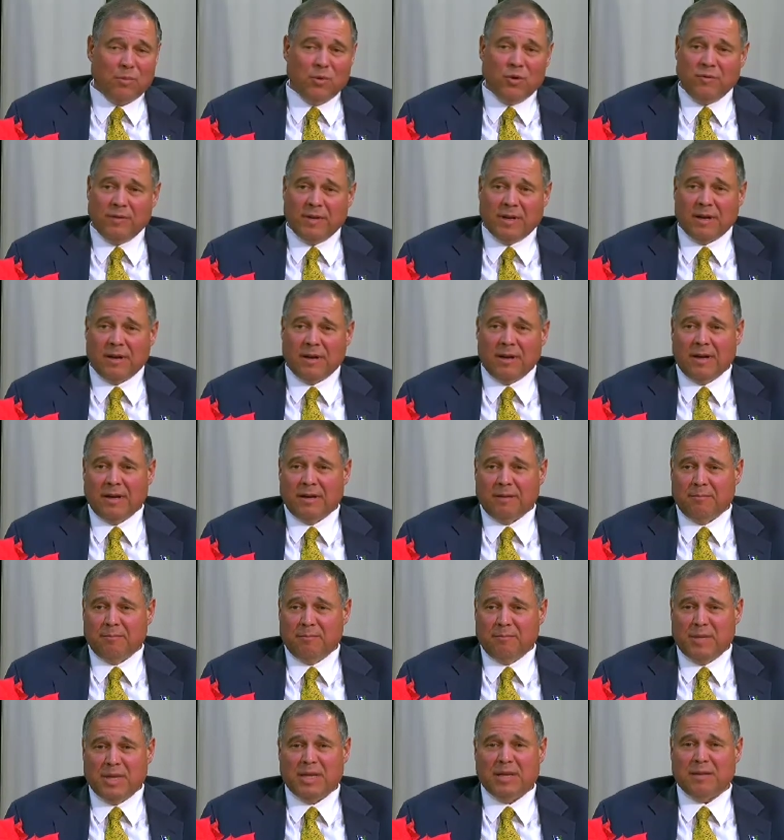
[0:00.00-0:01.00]
moving
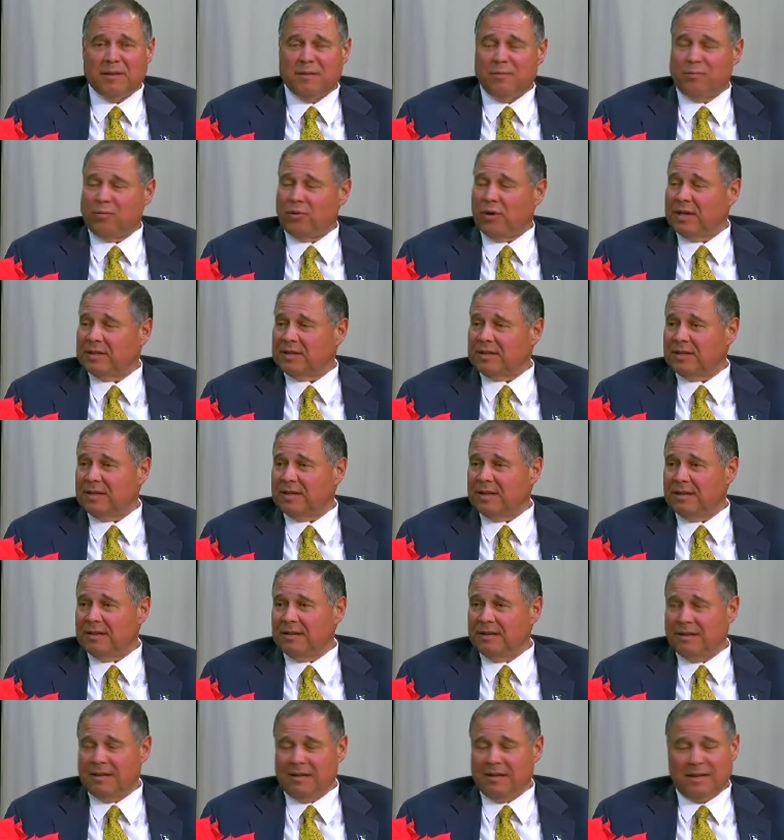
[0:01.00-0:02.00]
on, meeting the
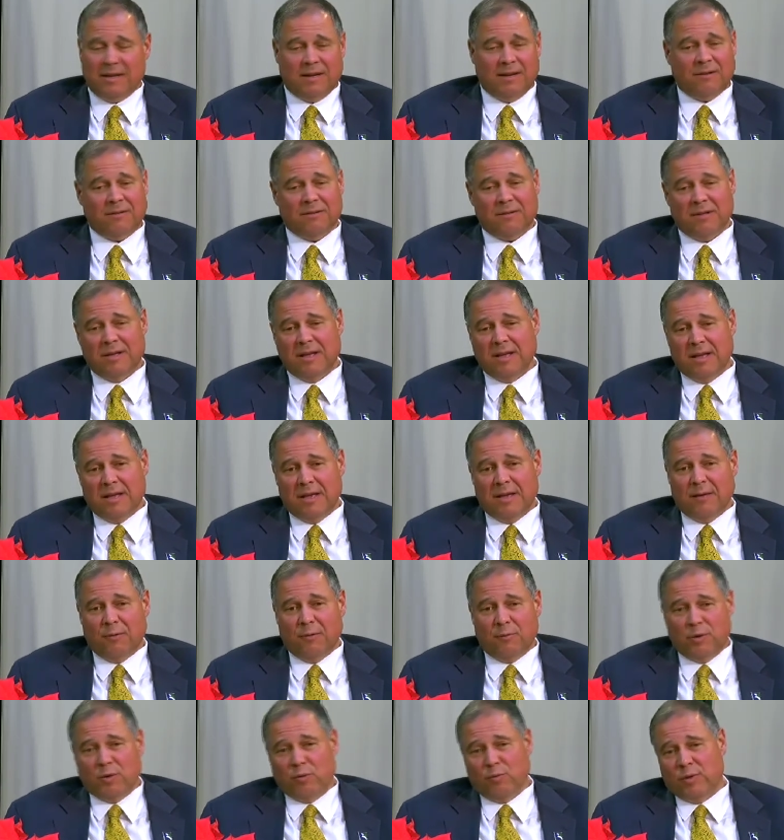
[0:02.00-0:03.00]
president, you know,
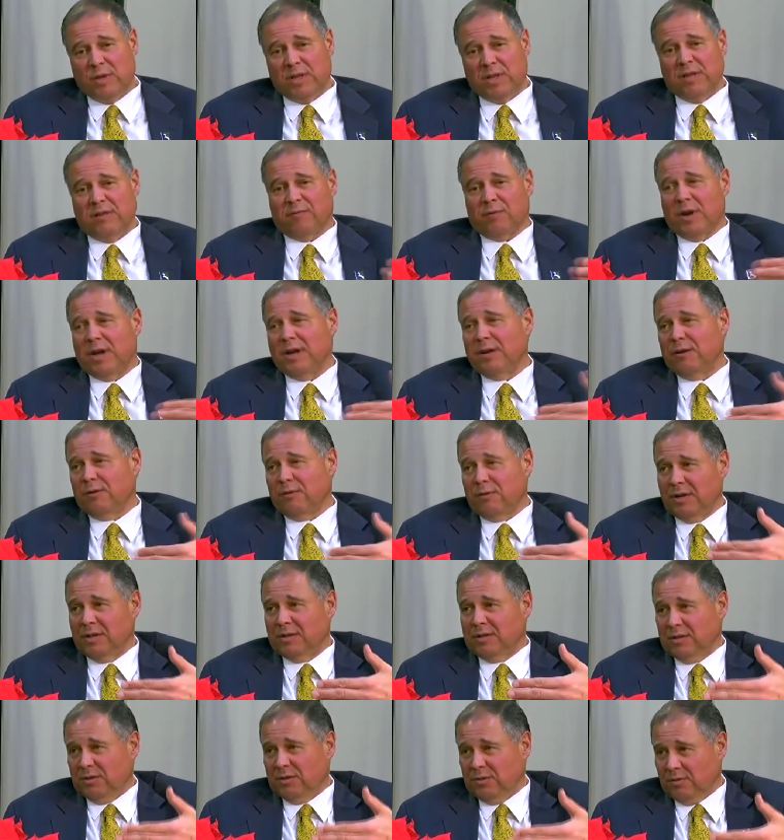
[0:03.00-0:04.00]
we, we live right
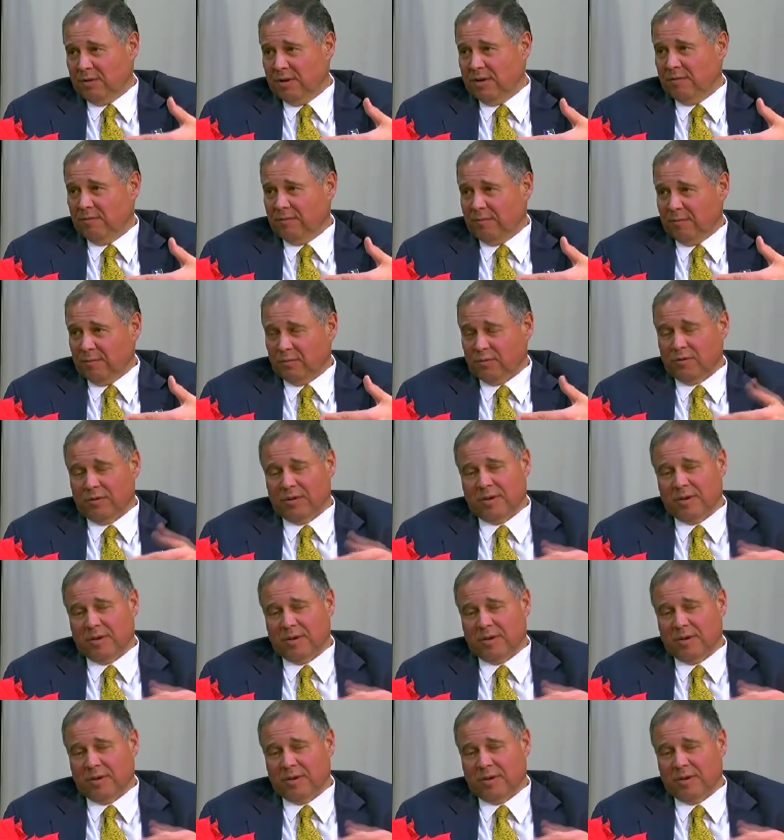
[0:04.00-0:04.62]
across the street from